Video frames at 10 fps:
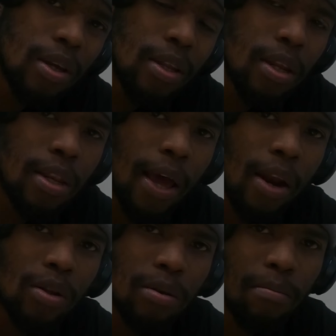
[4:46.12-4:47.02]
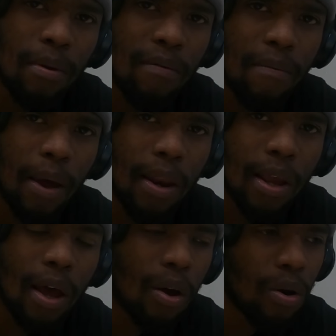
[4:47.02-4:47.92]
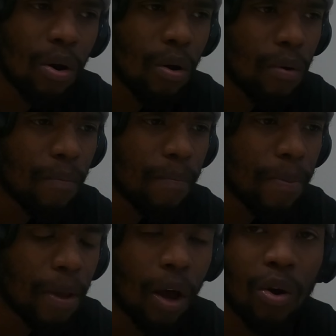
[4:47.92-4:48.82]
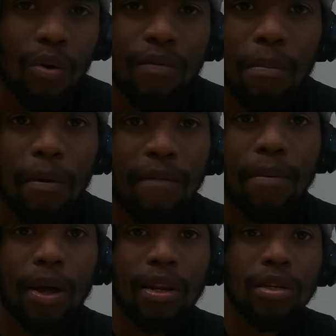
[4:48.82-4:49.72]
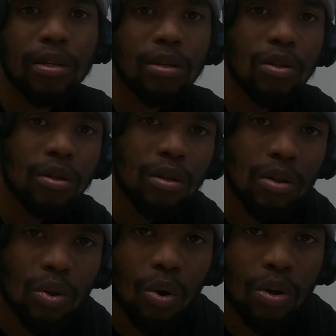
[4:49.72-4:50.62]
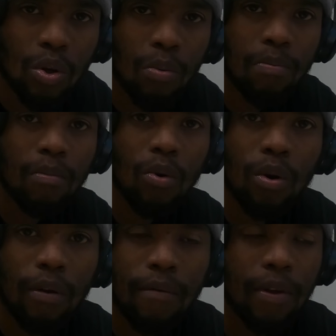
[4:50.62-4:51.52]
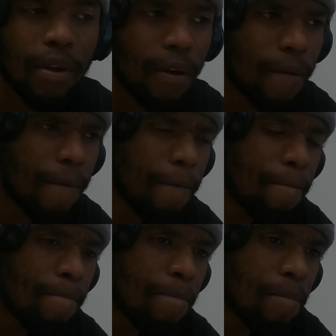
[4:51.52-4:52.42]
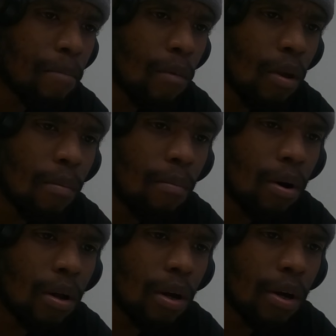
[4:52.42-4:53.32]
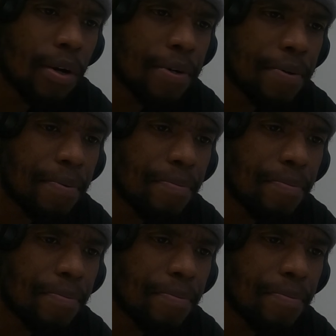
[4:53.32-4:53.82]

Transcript: either that or some beef patty. I don't know. I don't know if the beef patty store is open or whatever yet. But uh,